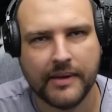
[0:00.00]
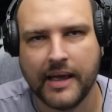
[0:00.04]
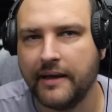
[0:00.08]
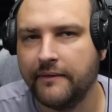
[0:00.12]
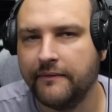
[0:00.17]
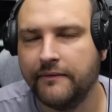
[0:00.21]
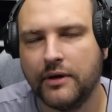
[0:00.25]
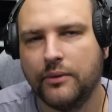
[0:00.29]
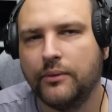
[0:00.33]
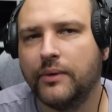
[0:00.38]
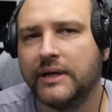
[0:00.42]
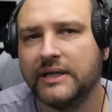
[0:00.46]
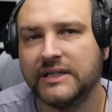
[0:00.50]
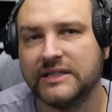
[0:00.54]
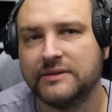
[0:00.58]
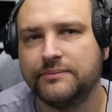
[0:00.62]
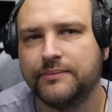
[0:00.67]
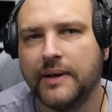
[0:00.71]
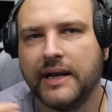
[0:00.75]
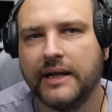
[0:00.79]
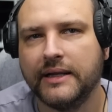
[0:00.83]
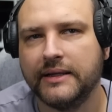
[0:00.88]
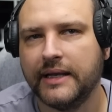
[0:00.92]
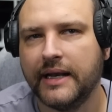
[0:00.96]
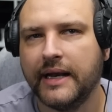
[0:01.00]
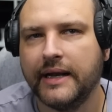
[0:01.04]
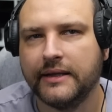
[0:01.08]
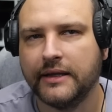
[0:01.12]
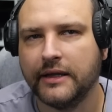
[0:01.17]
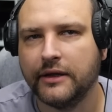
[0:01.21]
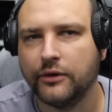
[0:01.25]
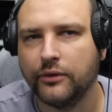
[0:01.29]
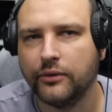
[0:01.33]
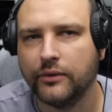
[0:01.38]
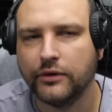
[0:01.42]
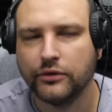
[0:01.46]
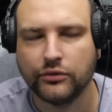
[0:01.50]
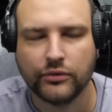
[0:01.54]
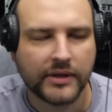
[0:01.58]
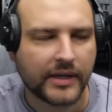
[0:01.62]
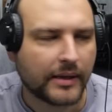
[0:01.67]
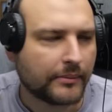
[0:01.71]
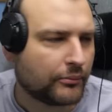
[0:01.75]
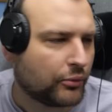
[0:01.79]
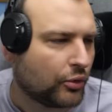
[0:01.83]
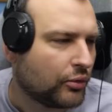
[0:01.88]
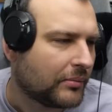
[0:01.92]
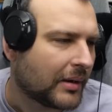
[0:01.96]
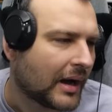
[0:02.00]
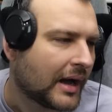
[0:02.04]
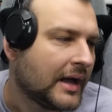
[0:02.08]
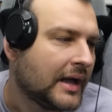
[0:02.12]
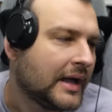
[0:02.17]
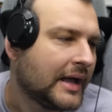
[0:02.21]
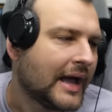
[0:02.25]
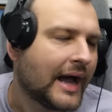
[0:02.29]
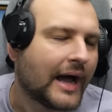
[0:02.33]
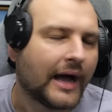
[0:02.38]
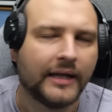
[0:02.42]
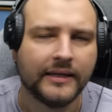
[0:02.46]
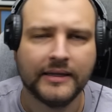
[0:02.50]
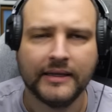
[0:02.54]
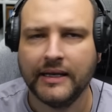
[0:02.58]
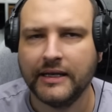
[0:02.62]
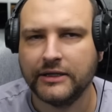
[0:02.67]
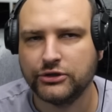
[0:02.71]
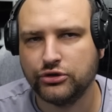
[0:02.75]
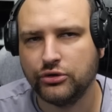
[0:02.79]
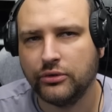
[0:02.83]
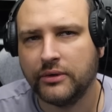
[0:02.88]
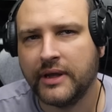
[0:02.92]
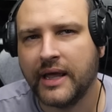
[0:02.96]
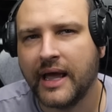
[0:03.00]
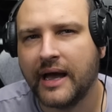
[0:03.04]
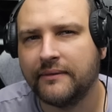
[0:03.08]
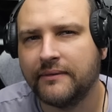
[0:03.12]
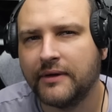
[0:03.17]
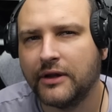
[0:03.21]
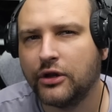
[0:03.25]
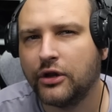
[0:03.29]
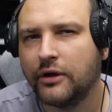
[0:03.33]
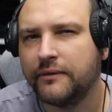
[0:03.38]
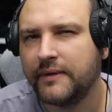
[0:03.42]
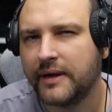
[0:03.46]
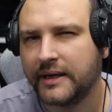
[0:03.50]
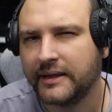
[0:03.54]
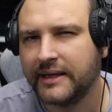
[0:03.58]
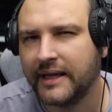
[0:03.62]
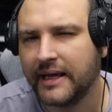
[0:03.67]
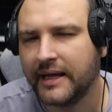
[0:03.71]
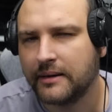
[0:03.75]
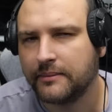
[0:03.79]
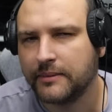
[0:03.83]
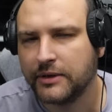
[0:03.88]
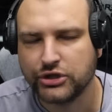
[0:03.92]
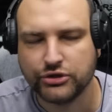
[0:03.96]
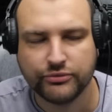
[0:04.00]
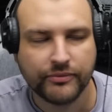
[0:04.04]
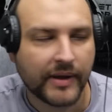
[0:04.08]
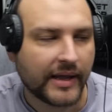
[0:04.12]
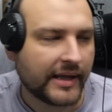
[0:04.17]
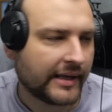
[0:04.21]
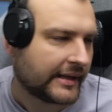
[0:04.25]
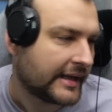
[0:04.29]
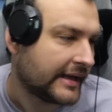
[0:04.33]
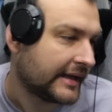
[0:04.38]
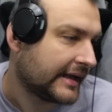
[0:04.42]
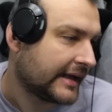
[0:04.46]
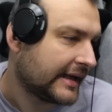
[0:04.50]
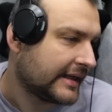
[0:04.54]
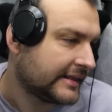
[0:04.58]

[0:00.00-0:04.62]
Everyone is penetrating you into the booba unless you have a lower tier matchmaking,